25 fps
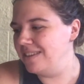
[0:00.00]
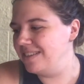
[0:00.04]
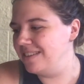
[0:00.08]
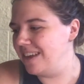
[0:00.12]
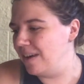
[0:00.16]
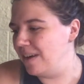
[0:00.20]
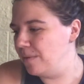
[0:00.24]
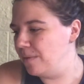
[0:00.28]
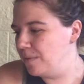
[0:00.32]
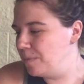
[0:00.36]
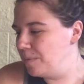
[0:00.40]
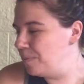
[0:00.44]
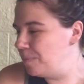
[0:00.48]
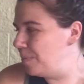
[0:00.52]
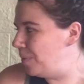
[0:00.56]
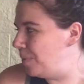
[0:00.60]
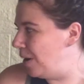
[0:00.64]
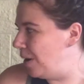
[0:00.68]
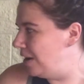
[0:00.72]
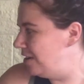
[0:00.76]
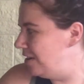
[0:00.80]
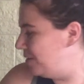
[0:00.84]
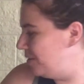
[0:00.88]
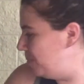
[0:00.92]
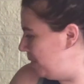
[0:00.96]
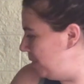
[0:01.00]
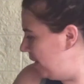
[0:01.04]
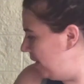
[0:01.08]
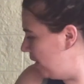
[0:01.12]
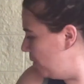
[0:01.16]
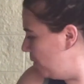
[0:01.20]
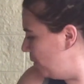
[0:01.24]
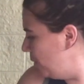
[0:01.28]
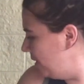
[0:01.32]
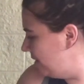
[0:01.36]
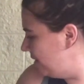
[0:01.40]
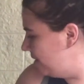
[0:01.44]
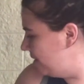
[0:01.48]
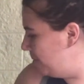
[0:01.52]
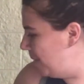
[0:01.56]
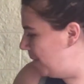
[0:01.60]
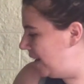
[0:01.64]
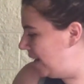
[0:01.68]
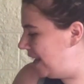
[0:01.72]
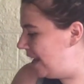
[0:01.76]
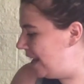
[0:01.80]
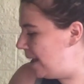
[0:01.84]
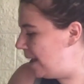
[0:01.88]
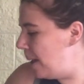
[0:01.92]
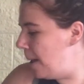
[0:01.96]
I would probably just be like a waste of
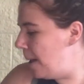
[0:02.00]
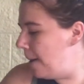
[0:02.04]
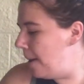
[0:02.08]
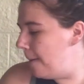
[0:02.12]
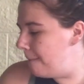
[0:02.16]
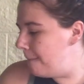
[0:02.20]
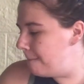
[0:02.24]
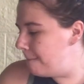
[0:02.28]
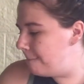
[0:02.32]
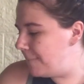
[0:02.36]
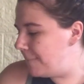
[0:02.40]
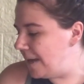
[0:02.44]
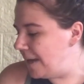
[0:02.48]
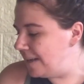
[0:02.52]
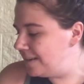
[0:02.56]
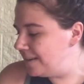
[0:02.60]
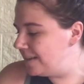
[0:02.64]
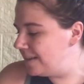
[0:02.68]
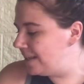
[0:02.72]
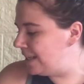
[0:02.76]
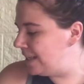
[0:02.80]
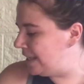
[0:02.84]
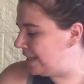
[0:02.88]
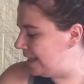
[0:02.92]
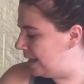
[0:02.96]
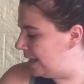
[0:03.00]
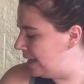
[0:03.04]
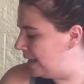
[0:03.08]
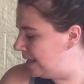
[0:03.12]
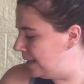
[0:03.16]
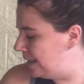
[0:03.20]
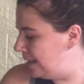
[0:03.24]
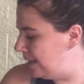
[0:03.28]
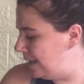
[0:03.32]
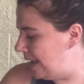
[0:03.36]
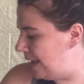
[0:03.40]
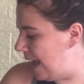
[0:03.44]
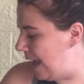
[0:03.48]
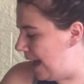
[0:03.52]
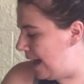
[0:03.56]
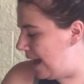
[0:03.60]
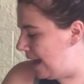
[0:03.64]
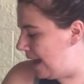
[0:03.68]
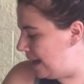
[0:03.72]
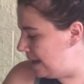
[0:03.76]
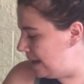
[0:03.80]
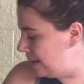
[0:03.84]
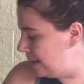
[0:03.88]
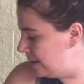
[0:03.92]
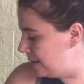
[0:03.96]
money. But
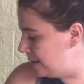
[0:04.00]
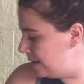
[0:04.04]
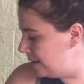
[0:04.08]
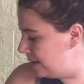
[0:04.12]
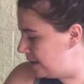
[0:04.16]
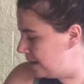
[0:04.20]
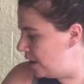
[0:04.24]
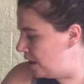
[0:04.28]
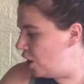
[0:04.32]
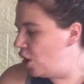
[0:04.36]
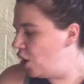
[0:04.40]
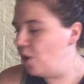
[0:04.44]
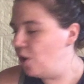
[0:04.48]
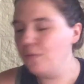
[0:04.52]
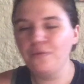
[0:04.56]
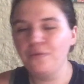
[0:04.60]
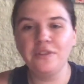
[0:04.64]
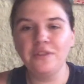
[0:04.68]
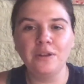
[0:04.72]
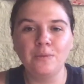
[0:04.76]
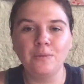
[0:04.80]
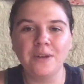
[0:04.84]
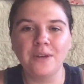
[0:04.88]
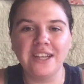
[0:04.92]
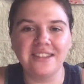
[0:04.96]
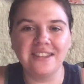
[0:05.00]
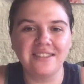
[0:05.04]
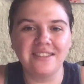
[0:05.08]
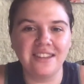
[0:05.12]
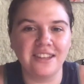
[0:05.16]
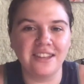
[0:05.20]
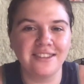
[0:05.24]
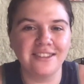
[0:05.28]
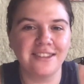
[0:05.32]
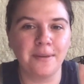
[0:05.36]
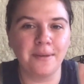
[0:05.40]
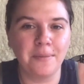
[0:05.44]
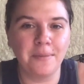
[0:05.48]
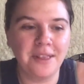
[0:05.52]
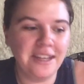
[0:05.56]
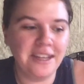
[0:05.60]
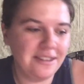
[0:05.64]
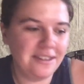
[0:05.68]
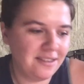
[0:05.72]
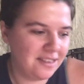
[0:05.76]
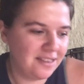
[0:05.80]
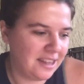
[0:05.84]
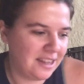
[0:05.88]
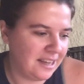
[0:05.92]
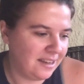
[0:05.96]
yeah, hopefully we can sell some of
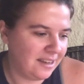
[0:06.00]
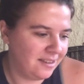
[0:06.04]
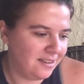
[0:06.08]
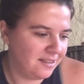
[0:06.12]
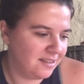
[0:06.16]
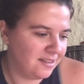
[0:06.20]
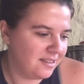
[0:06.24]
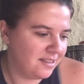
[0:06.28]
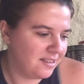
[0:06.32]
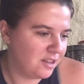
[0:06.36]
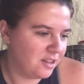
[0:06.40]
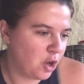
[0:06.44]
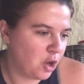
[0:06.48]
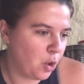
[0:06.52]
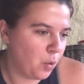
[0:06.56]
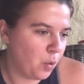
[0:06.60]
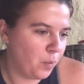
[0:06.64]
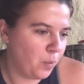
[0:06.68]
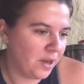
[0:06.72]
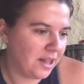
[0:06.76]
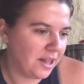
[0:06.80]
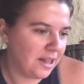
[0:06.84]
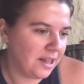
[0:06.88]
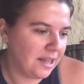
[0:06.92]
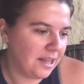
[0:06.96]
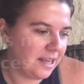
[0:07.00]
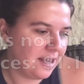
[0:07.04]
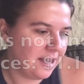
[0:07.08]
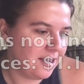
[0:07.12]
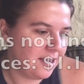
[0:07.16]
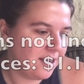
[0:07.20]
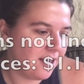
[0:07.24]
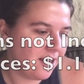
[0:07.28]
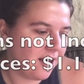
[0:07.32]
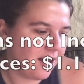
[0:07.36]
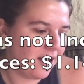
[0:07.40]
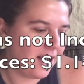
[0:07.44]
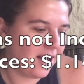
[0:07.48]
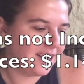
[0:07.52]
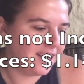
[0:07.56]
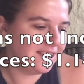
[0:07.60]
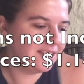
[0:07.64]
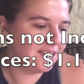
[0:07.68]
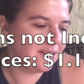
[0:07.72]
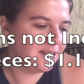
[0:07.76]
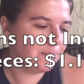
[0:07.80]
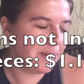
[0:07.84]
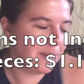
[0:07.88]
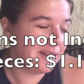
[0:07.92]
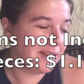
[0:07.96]
these things quickly. I did
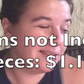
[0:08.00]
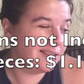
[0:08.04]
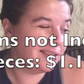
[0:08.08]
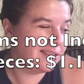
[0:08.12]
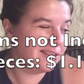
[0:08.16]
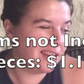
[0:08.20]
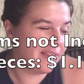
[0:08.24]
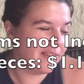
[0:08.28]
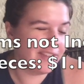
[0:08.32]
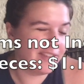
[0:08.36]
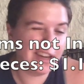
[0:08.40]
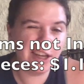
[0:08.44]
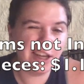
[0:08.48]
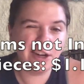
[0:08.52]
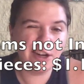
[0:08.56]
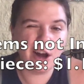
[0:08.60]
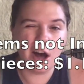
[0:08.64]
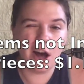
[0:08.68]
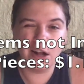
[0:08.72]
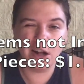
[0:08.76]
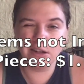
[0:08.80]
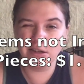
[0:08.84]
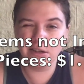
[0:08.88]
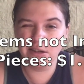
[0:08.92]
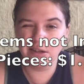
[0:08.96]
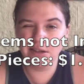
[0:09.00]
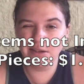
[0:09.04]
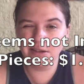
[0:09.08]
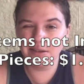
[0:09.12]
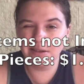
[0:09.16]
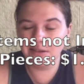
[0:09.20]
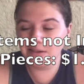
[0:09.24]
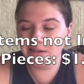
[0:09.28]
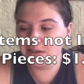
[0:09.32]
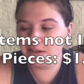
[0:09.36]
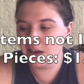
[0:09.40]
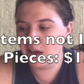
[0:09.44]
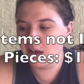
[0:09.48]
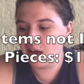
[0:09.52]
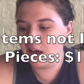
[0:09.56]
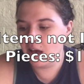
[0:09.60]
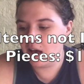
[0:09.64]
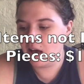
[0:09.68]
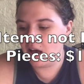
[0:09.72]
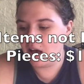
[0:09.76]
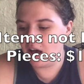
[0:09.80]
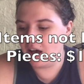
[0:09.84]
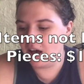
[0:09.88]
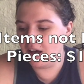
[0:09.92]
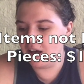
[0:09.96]
spend $70,
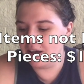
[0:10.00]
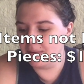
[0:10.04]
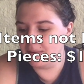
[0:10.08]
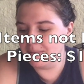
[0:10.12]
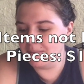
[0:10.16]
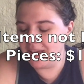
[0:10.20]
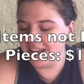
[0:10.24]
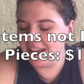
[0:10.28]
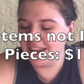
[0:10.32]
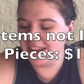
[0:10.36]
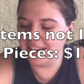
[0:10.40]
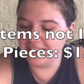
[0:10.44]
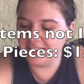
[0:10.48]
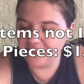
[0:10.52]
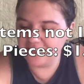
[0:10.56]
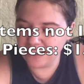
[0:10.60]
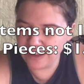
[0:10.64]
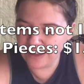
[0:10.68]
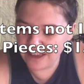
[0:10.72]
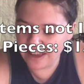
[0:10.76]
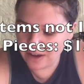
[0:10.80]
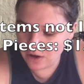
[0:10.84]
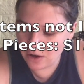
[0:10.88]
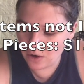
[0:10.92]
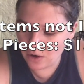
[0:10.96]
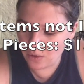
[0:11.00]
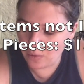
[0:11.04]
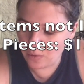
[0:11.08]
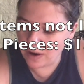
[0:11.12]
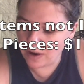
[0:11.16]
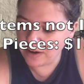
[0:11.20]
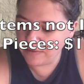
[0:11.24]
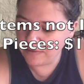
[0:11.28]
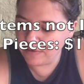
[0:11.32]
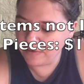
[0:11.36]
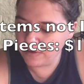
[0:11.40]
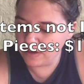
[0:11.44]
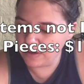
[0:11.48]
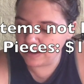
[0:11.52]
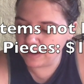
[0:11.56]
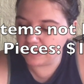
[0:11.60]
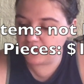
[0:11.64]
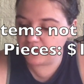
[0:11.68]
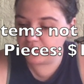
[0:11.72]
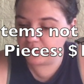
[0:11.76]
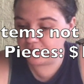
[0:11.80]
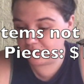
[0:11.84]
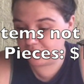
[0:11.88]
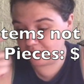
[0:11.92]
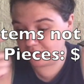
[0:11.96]
and I did get quite a few
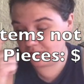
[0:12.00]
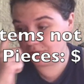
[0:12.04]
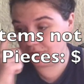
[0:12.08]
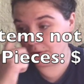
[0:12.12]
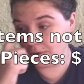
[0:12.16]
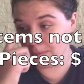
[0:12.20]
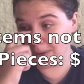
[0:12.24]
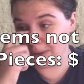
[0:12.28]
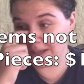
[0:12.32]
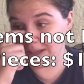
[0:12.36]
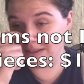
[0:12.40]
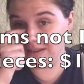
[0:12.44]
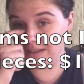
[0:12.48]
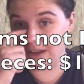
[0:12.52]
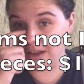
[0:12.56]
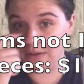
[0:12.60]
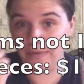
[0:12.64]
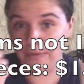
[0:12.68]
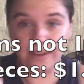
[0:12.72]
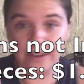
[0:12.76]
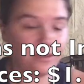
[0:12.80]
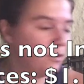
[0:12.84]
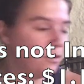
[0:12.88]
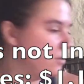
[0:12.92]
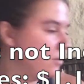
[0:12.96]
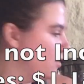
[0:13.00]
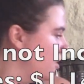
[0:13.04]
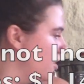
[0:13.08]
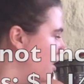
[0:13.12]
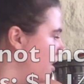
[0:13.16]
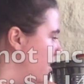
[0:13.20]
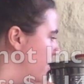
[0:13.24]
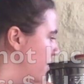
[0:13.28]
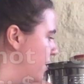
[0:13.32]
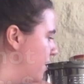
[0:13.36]
things for myself, as you saw.